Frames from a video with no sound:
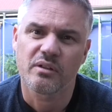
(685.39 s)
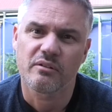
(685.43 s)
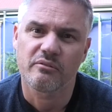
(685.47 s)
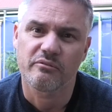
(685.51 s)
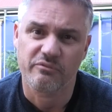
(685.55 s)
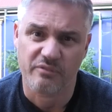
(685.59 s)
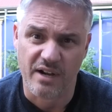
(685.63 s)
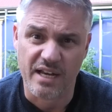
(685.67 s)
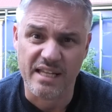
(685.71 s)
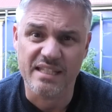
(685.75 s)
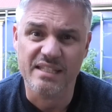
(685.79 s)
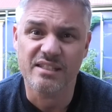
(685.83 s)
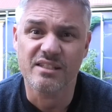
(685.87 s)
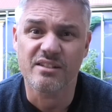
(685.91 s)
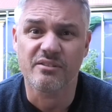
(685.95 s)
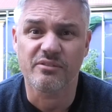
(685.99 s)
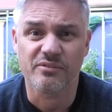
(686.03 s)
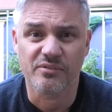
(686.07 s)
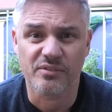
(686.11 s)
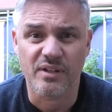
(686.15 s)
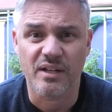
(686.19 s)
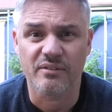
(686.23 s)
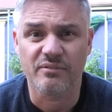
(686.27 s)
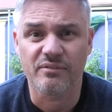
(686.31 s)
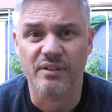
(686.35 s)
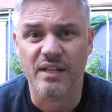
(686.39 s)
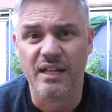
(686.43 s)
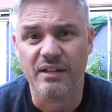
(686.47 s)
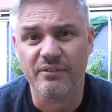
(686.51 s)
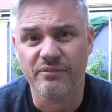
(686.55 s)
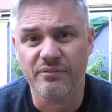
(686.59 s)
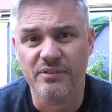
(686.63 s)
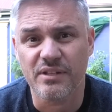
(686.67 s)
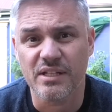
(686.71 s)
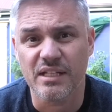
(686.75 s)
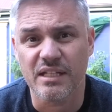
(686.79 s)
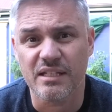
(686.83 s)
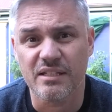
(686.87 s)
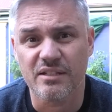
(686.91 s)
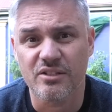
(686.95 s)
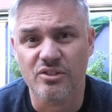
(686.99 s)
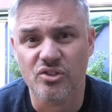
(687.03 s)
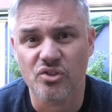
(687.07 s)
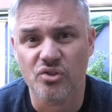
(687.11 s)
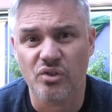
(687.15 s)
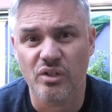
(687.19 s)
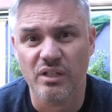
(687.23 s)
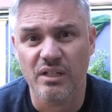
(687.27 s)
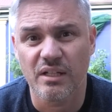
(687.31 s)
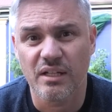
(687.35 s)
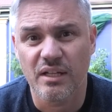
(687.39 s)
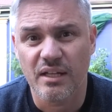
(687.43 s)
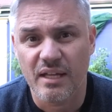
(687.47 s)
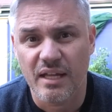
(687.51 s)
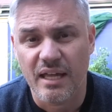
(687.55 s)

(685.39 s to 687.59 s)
friends, have left the industry.